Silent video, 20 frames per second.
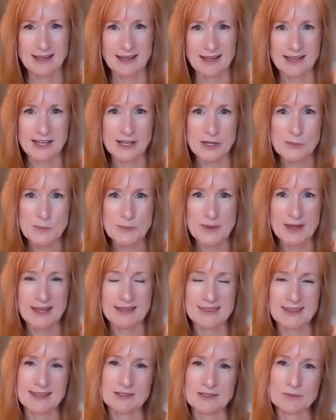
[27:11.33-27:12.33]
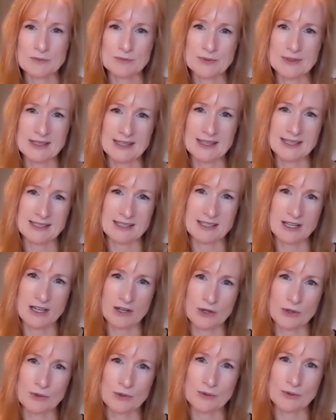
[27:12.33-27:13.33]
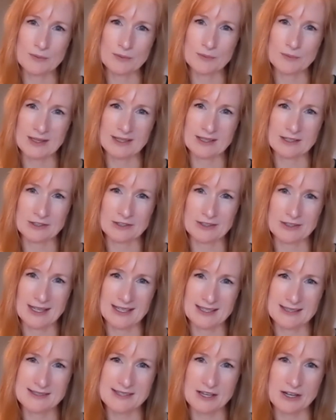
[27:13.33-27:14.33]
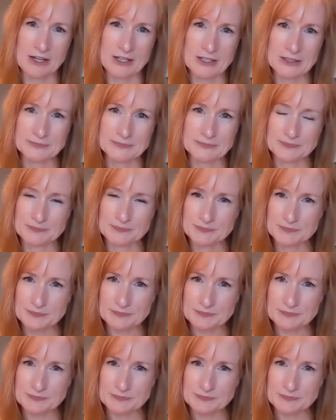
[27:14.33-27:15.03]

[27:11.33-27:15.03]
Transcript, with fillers: um, and then really know what your needs are